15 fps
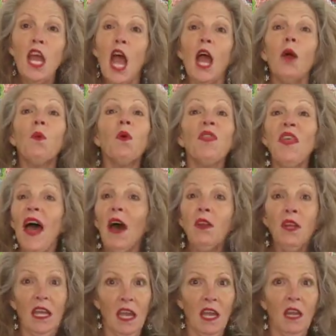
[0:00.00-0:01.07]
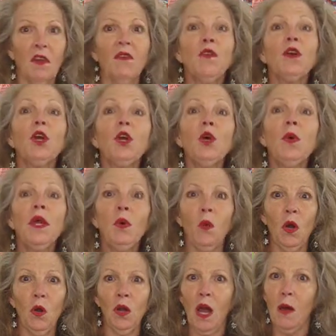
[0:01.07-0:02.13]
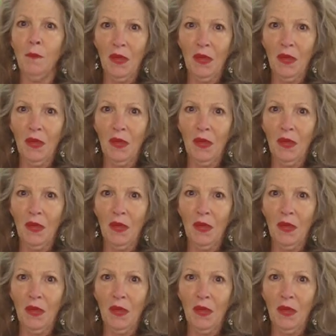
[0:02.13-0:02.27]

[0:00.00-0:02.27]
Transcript: And without a care for who he woke up,